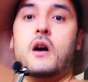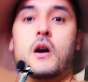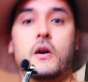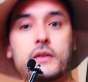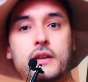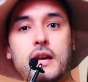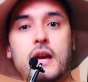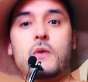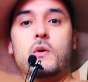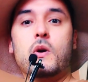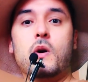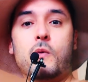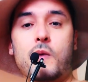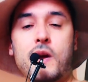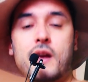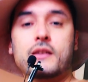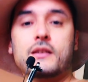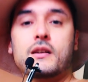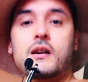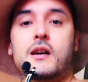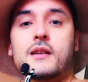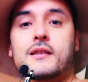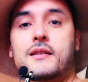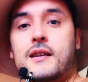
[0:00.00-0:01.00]
Okay, well, Red
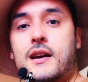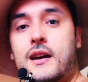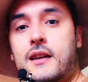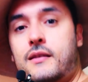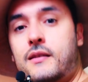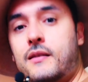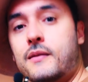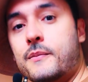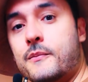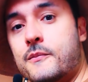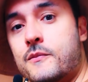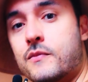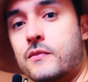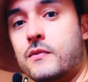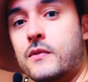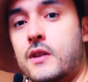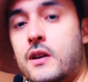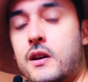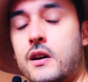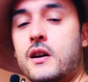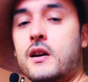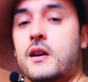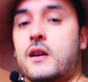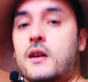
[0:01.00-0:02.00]
got that.
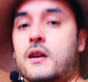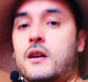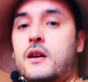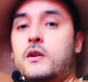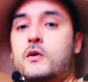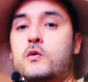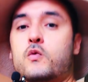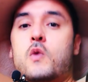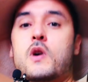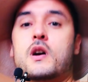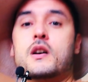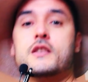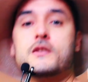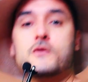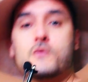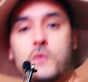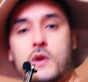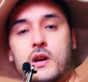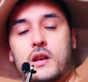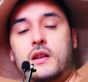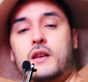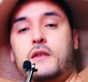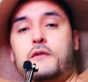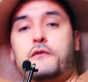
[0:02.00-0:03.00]
It was when
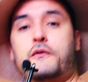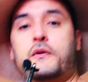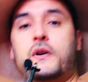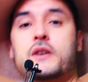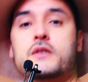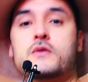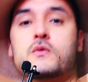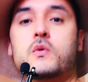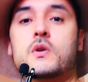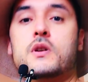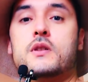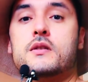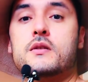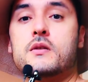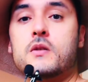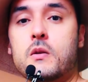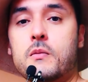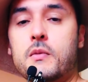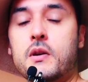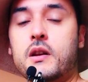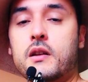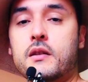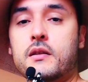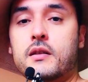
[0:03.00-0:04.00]
he first was
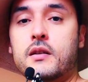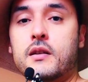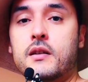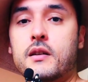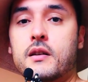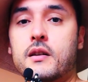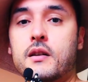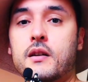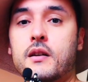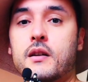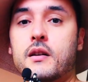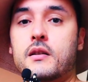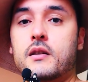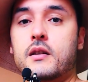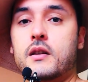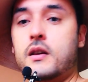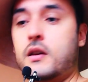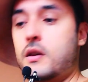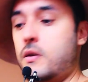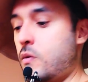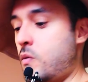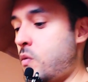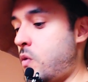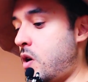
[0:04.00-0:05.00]
summoned. He
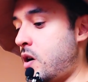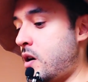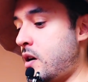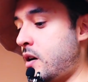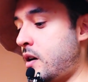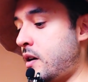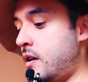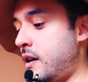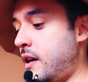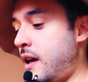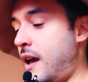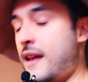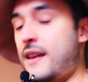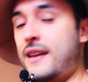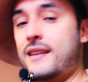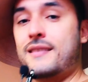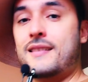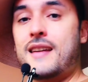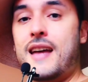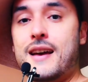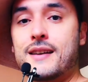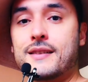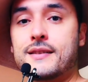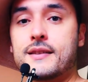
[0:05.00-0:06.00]
had a
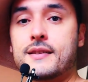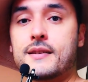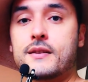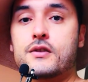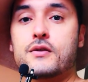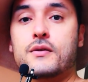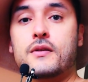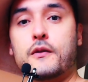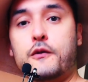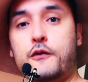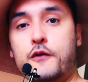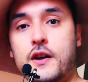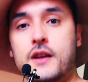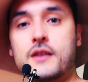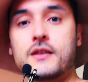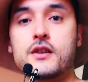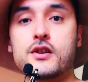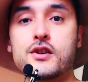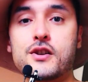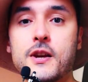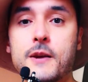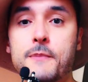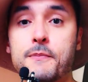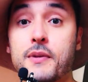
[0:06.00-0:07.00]
task to defend the
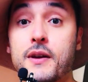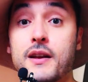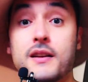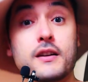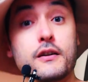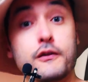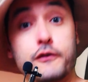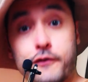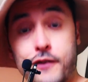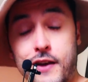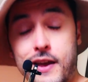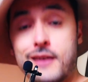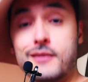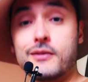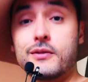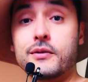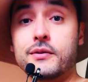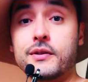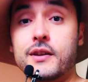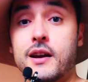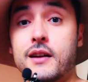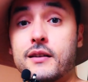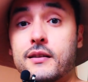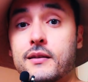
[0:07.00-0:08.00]
ship and he failed on
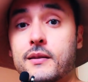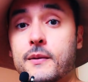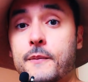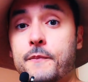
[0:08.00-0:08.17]
that.